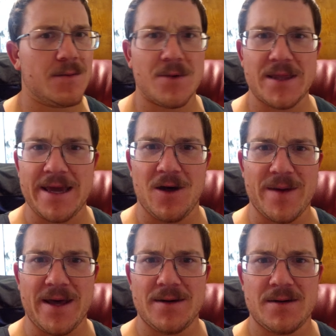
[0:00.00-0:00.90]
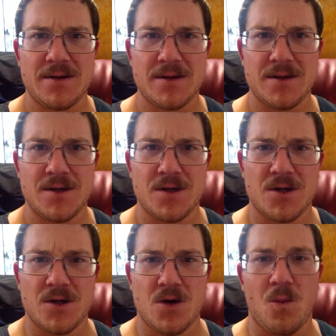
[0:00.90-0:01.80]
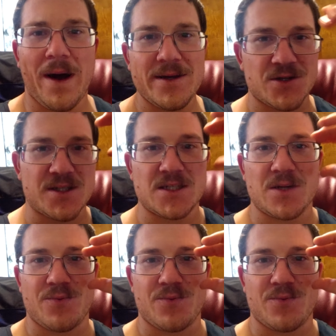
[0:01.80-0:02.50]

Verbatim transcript: What the hell, man? Why is there such a